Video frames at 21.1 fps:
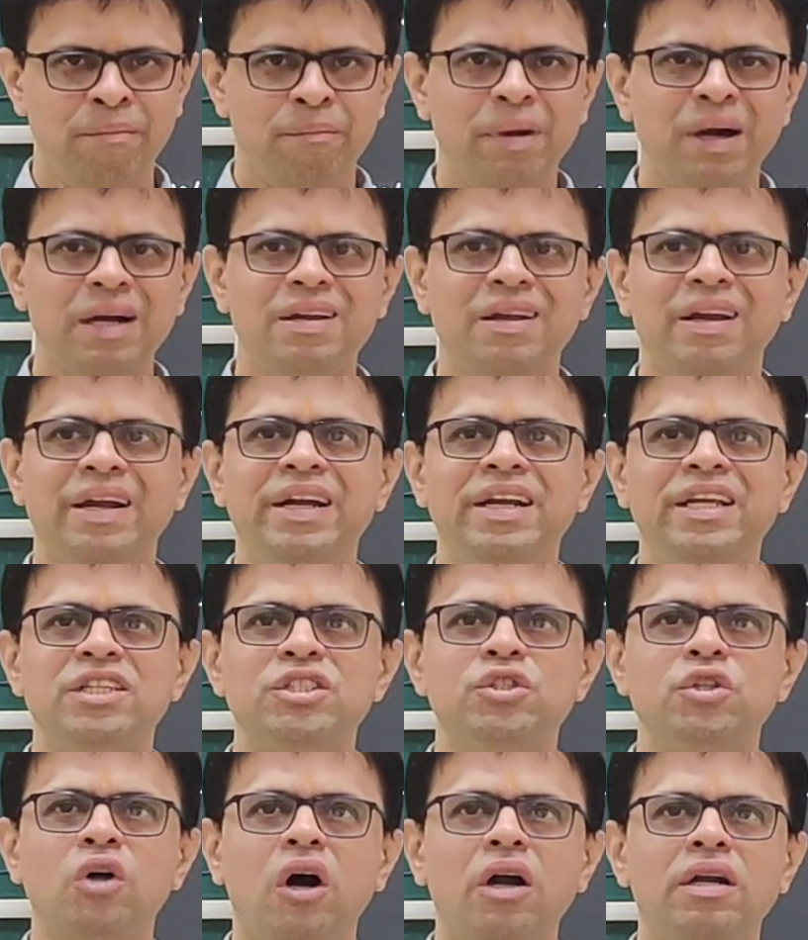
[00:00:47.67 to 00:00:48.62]
But it
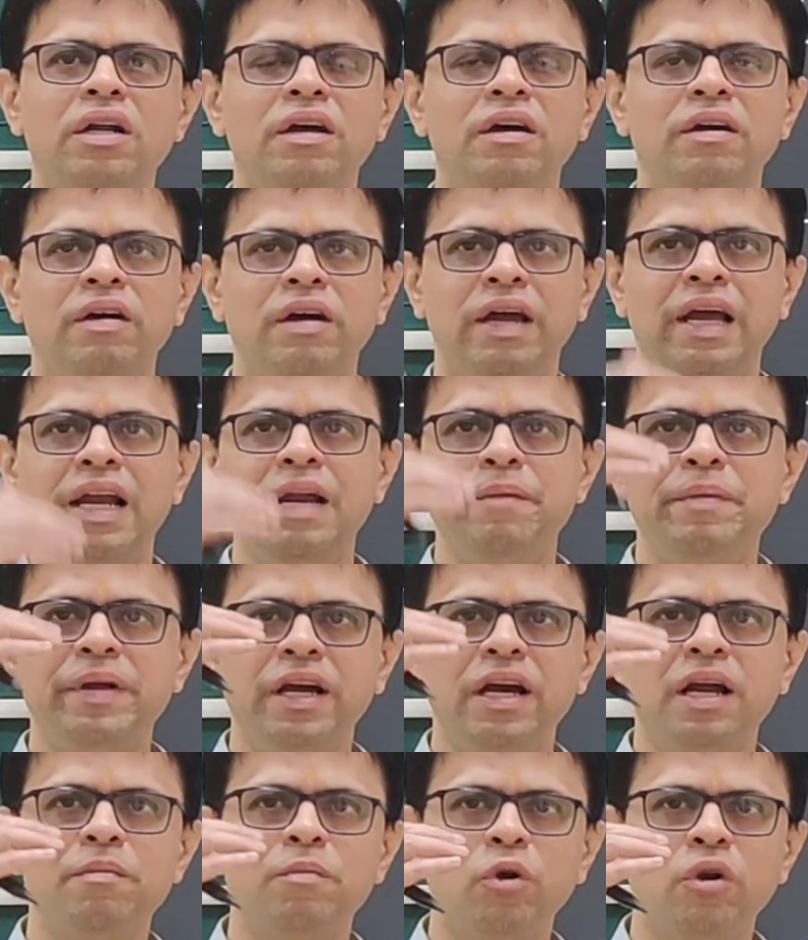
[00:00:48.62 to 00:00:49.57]
is not
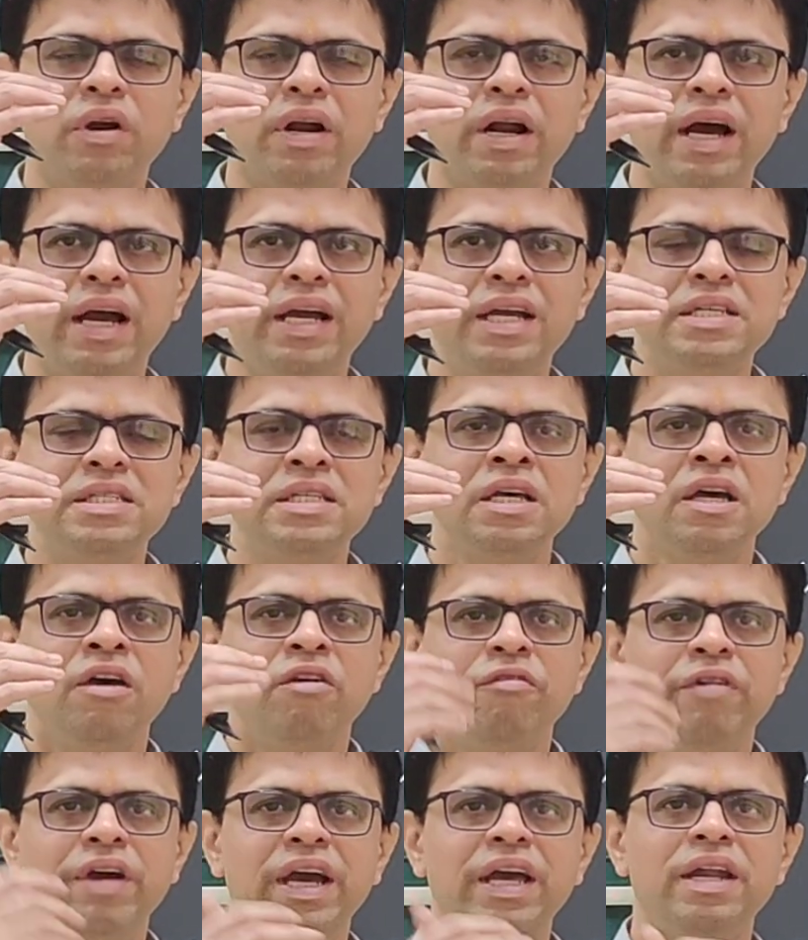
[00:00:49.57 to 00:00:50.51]
elliptical
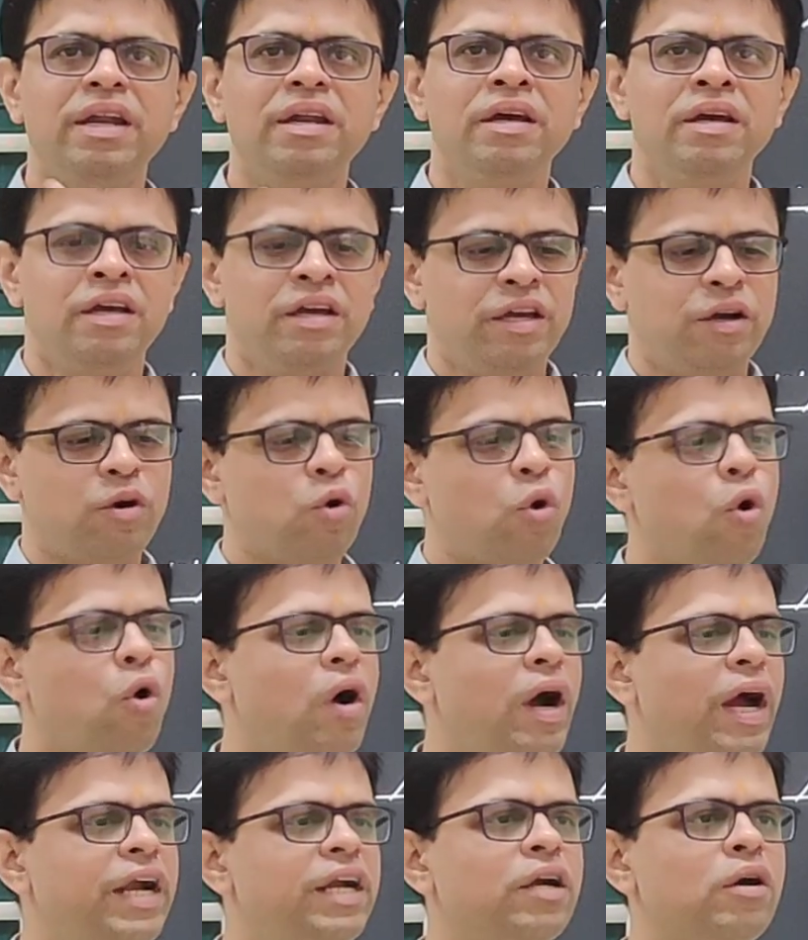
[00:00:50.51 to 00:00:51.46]
polarized where
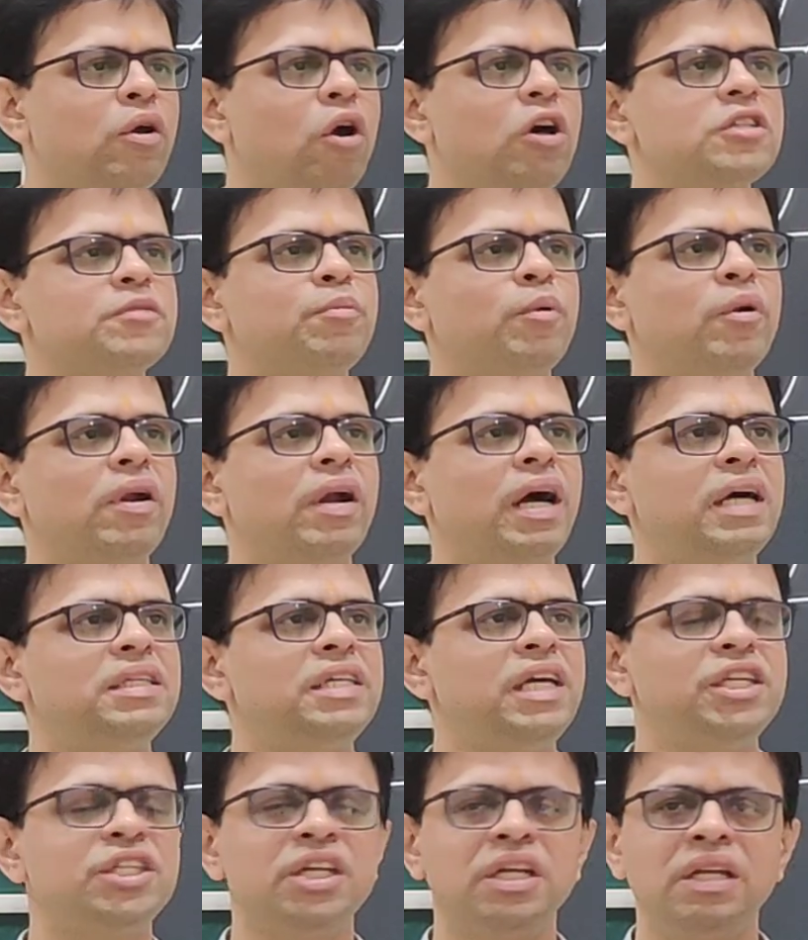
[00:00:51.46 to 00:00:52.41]
co and cross
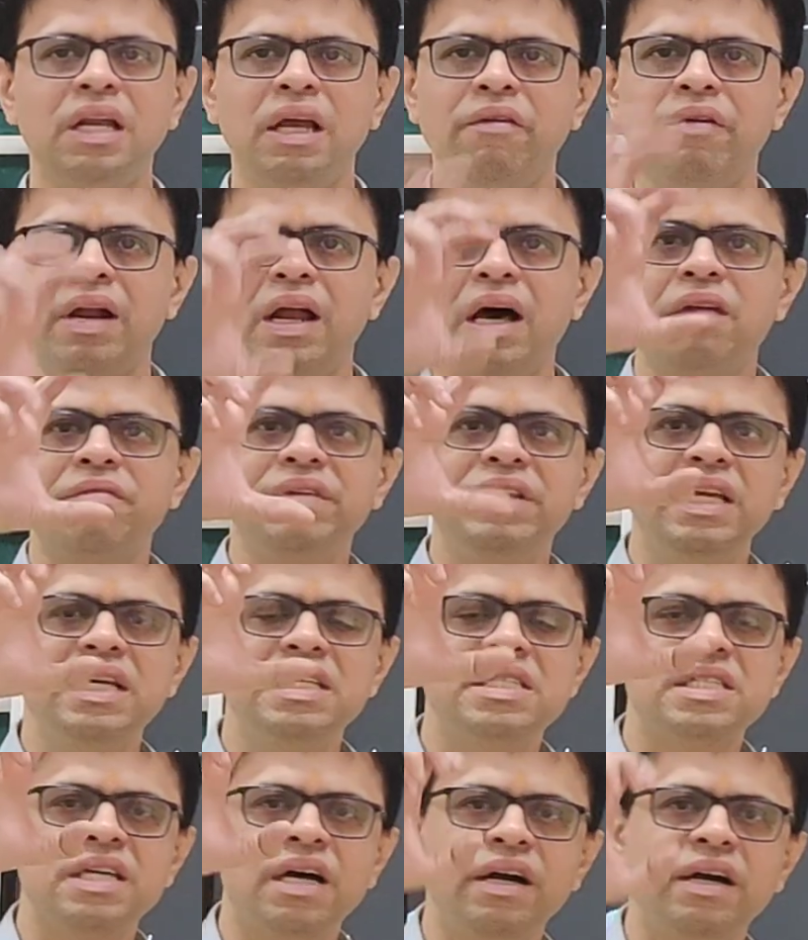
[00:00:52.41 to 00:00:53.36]
polarization level are
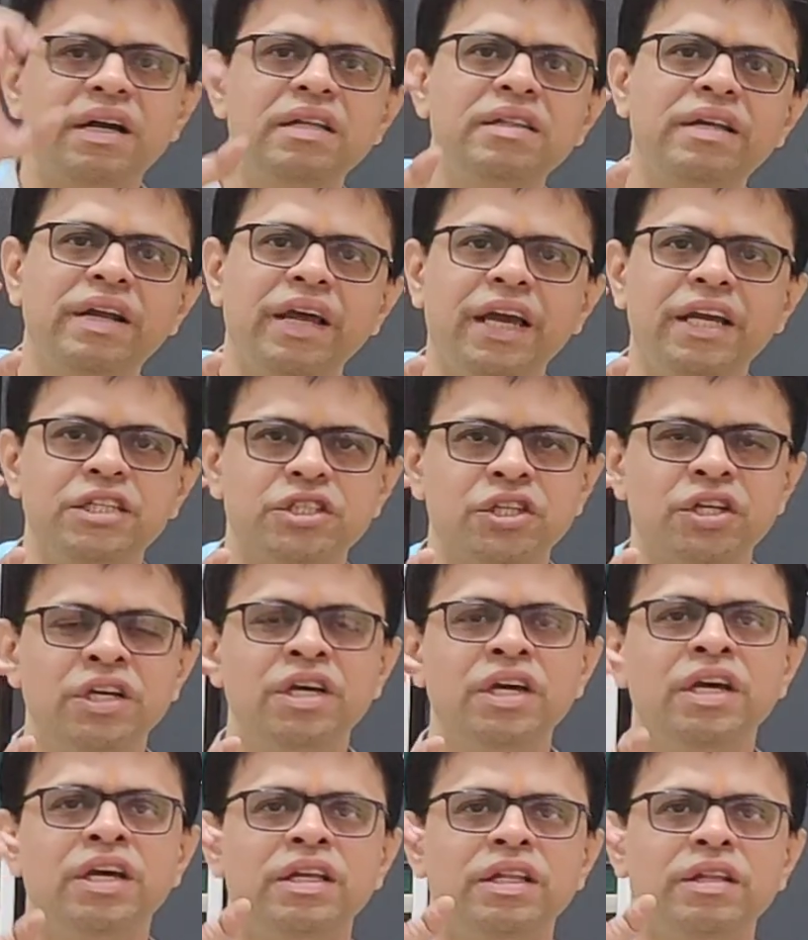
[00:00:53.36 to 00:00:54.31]
within certain range.
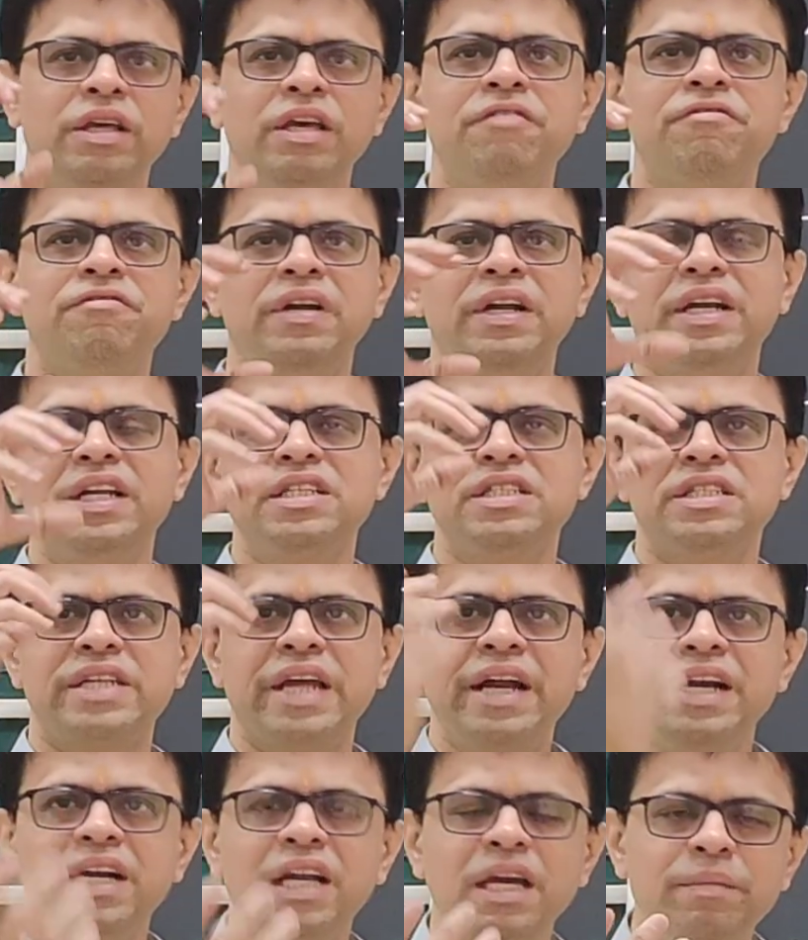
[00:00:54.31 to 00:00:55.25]
If it is
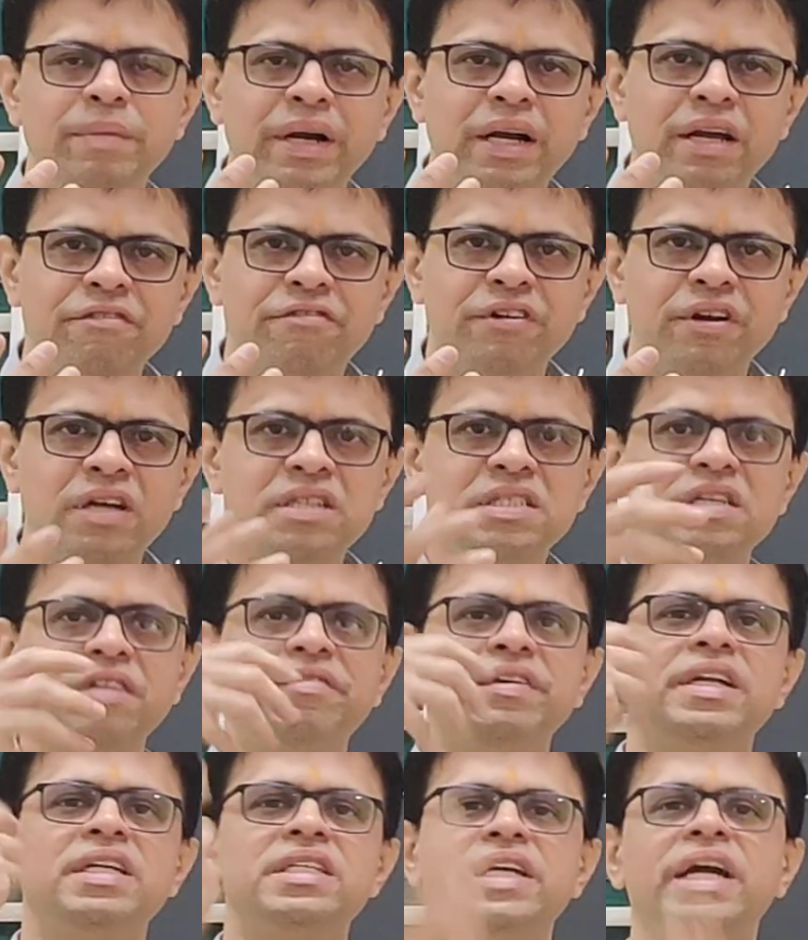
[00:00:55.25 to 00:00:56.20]
10 dB difference,
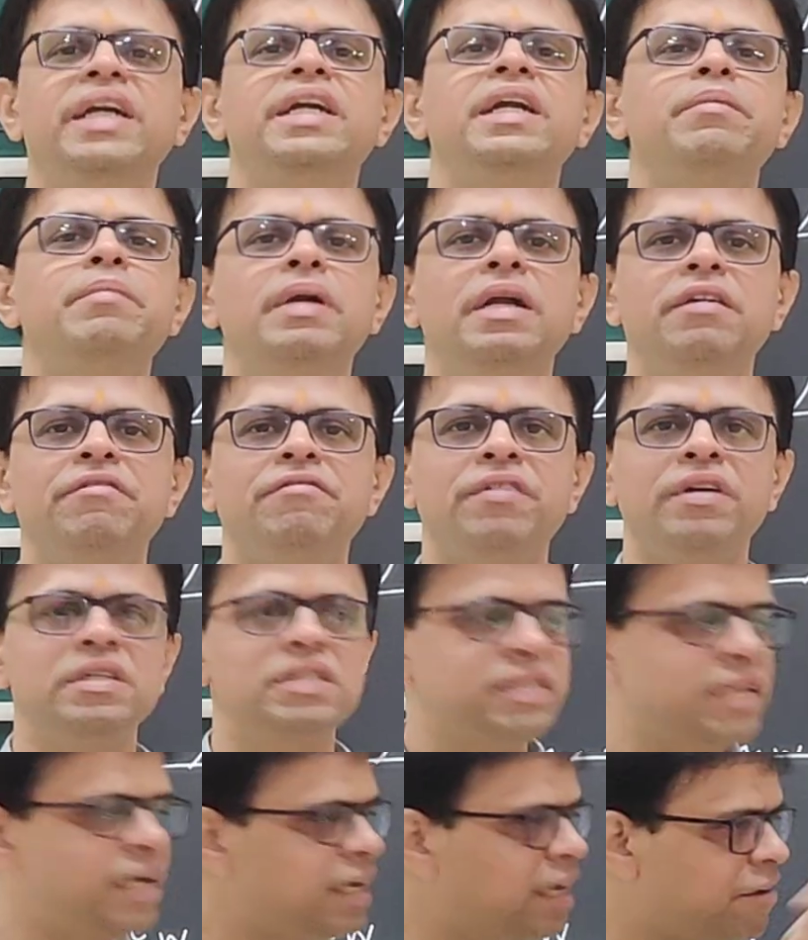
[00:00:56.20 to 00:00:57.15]
if it is 8 dB
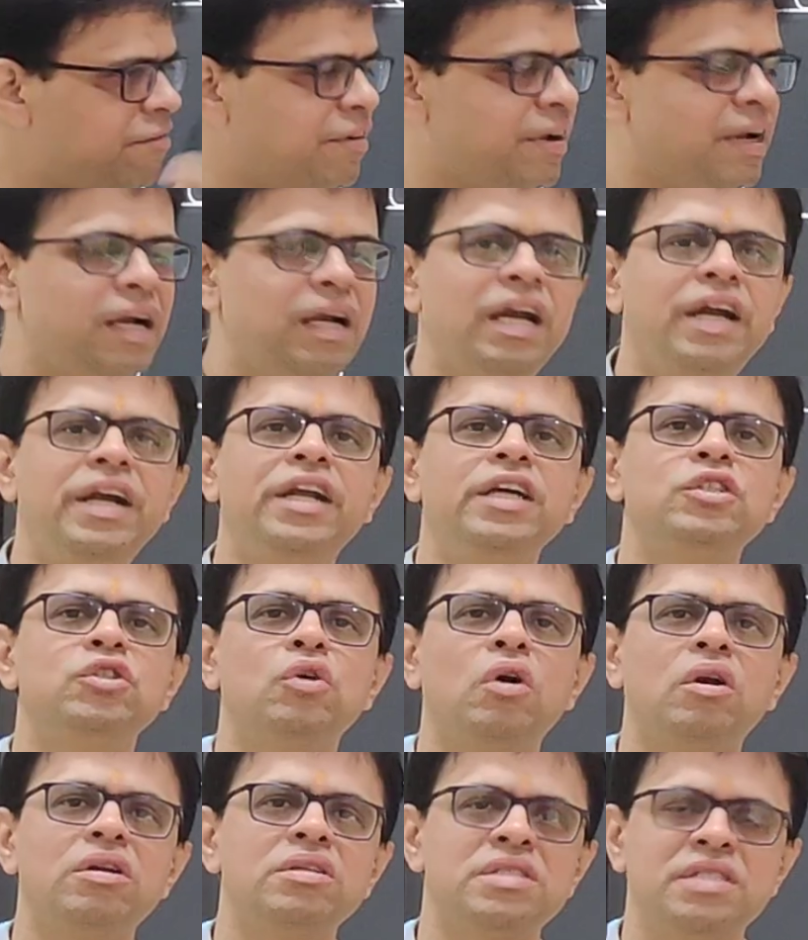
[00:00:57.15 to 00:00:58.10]
difference, then definitely it is
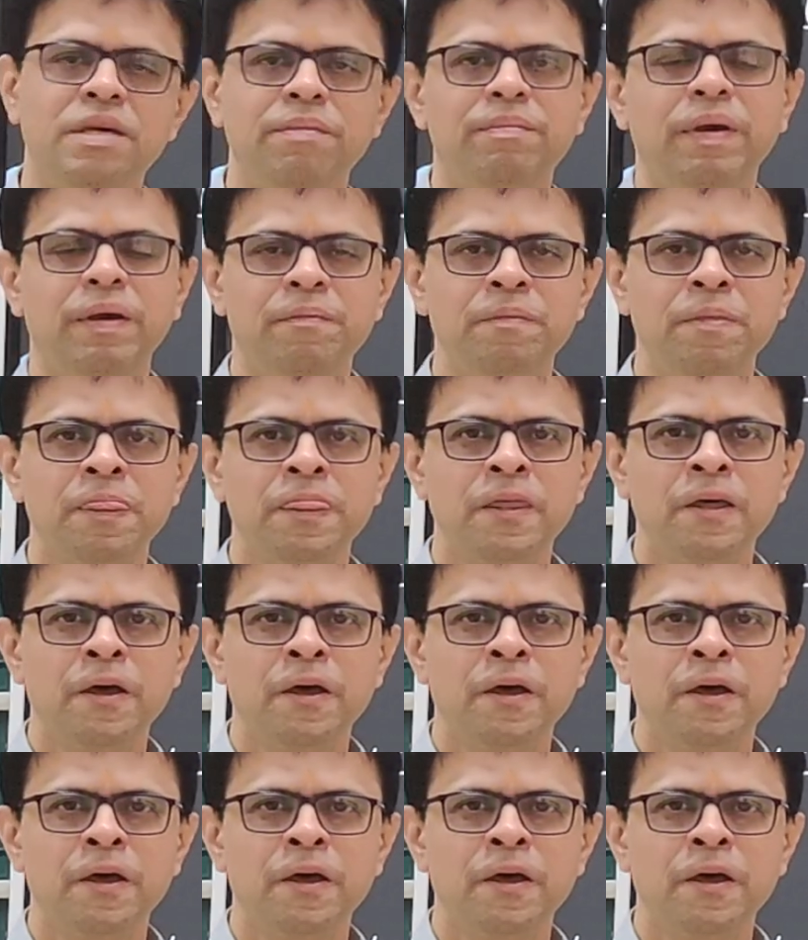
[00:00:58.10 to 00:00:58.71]
not a CP.